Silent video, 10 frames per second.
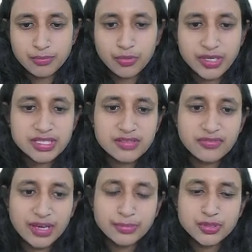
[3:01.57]
points in
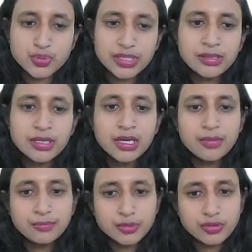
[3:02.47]
fact between
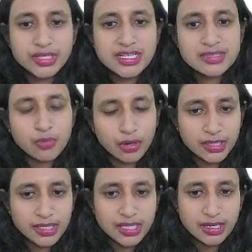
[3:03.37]
Protease,
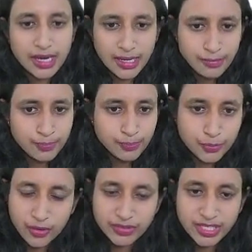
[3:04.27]
Morganella and
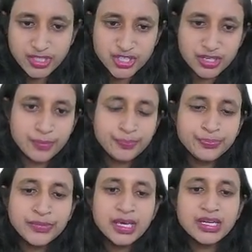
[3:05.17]
Providentia.
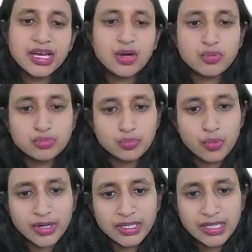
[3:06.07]
Now
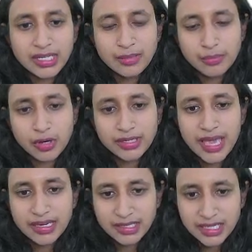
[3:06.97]
Morganella
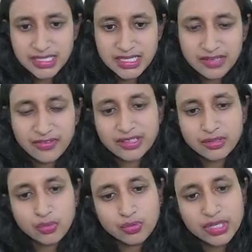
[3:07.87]
morgagni is in
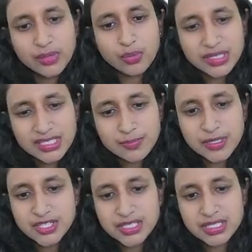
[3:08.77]
fact only one
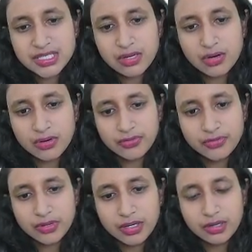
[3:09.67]
species
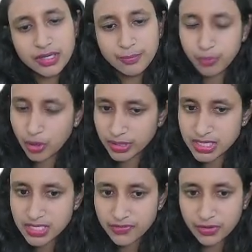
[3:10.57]
of
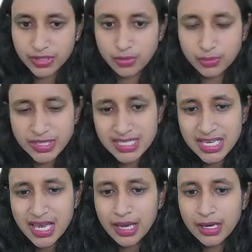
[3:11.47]
importance for humans,
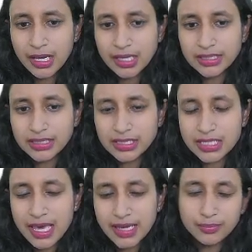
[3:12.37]

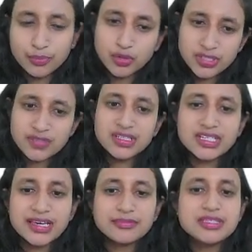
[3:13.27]
and most of the
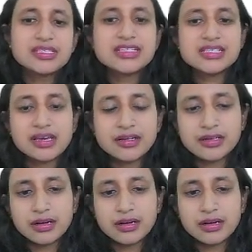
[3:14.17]
times these are